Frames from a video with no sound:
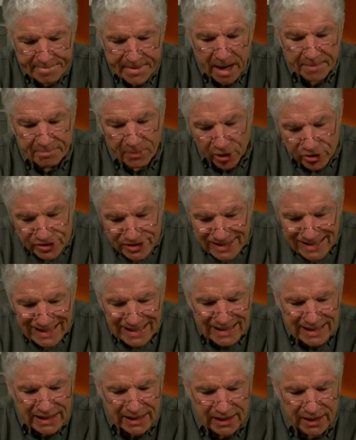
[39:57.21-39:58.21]

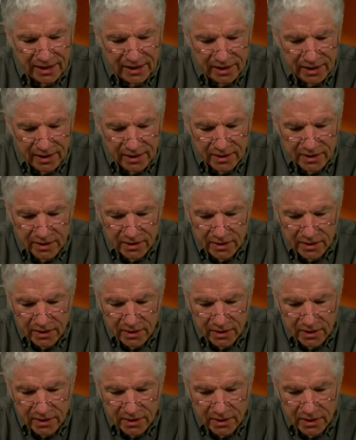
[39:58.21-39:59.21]
Martine.
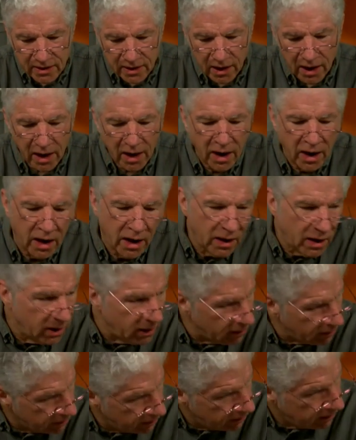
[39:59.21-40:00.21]
Oh,
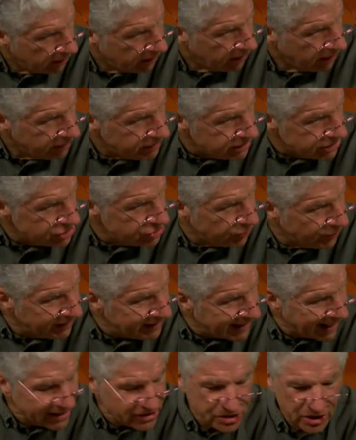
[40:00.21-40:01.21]
did you read
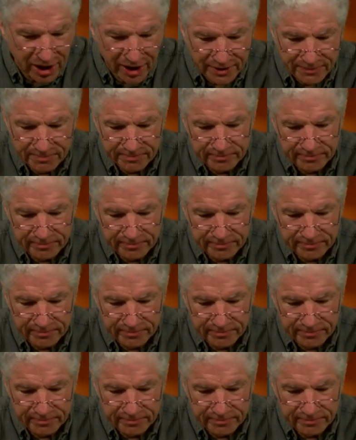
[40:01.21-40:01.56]
that, John?